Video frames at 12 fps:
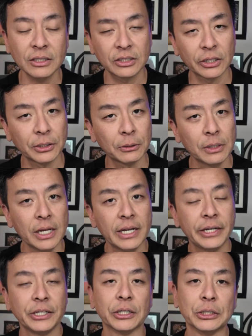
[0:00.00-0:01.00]
So,
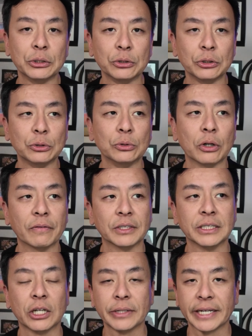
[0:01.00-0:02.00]
you know, you, you
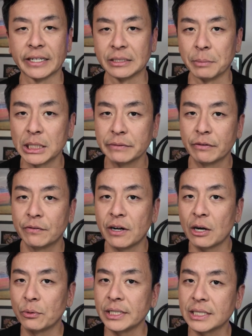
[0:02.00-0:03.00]
obviously don't get as much of a
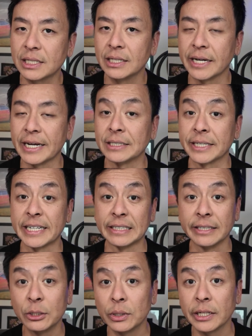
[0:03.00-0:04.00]
fire risk as a
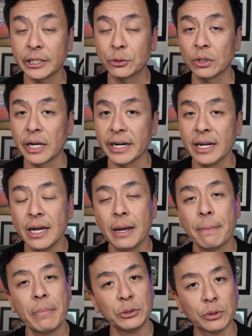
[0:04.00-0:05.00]
liquid electrolyte,
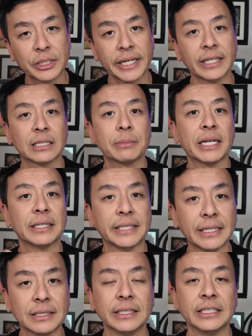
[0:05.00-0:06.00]
but you also get some of that
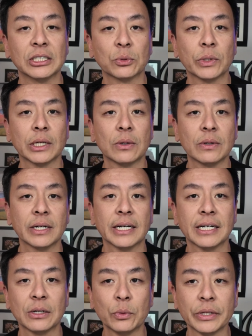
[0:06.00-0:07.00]
density as well
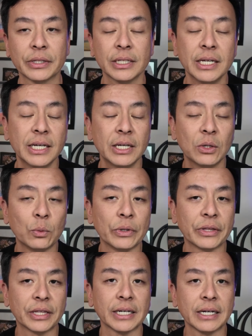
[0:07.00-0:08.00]
uh, with,
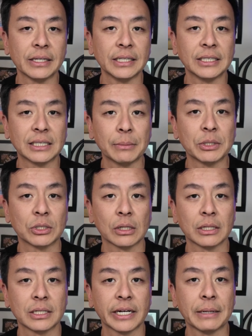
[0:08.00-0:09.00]
with uh, the
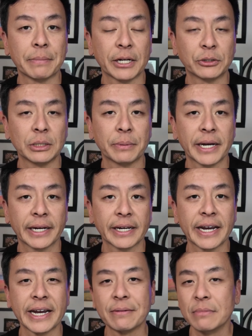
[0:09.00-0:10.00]
semi-solid state battery pack
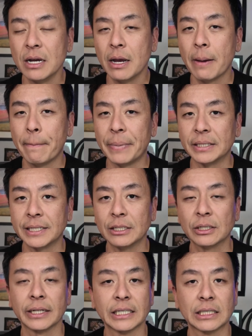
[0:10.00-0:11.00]
and potentially